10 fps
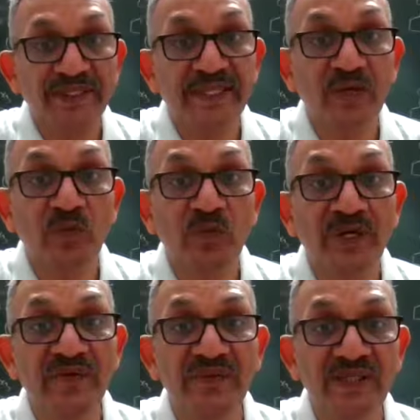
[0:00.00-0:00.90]
then
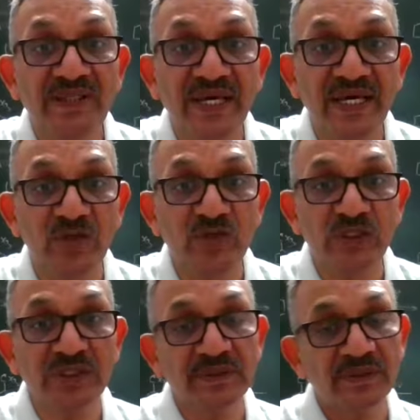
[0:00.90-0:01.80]
where will the
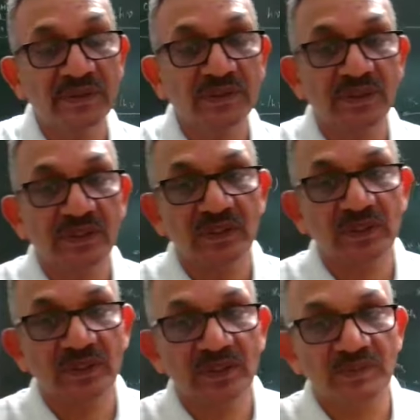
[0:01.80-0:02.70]
halogen
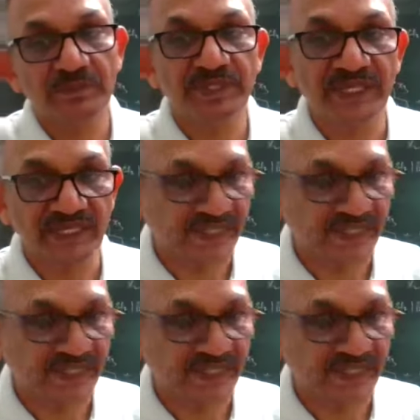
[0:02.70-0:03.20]
be